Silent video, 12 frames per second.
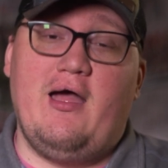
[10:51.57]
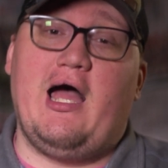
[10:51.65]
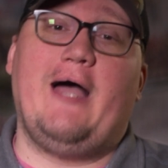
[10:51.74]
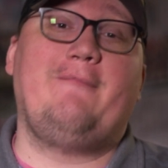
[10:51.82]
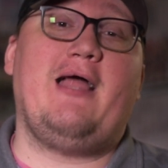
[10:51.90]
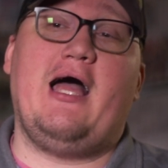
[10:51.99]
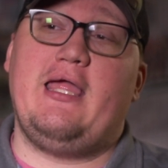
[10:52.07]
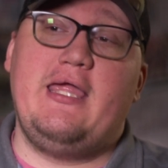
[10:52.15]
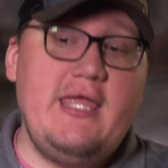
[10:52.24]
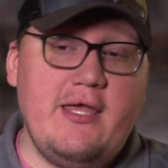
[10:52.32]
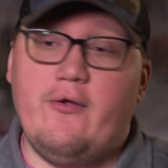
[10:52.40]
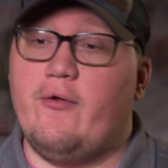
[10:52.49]
I'm not
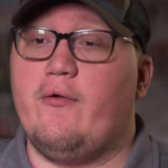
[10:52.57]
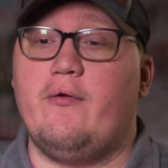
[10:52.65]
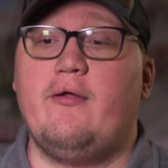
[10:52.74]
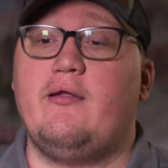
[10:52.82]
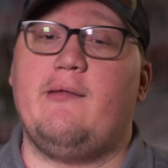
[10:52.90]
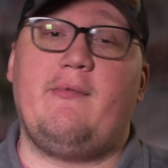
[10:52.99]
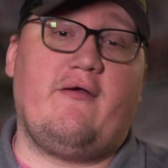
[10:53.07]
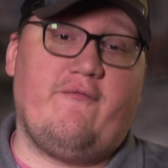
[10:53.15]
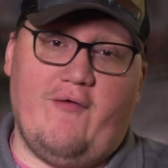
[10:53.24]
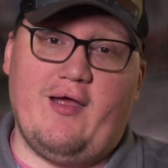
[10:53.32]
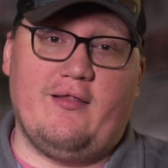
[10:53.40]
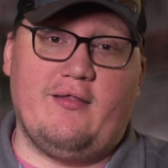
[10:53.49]
here to make
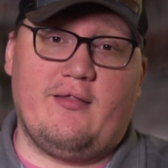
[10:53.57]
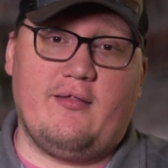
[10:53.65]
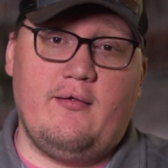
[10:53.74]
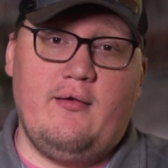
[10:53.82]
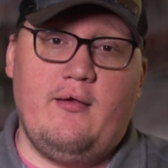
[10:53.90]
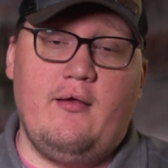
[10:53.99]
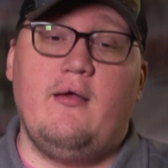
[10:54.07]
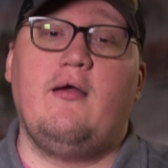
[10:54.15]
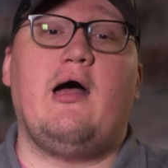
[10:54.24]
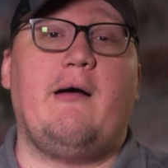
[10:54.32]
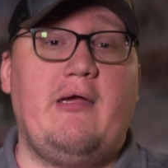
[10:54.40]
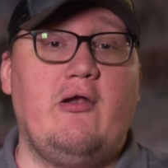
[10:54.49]
friends.
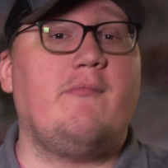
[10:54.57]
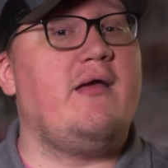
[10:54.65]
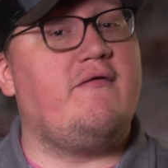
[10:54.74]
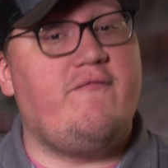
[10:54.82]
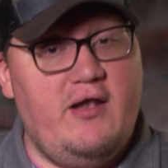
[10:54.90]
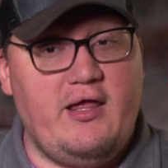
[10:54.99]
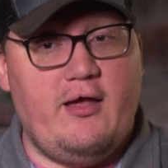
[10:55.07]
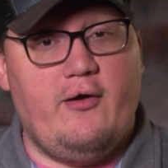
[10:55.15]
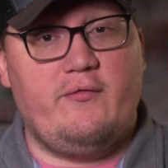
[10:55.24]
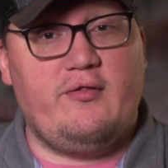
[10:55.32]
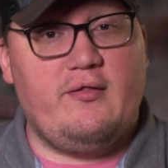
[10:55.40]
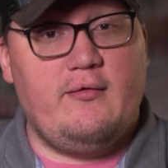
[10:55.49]
I'm here to make
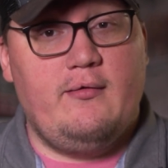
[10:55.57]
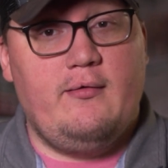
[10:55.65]
videos.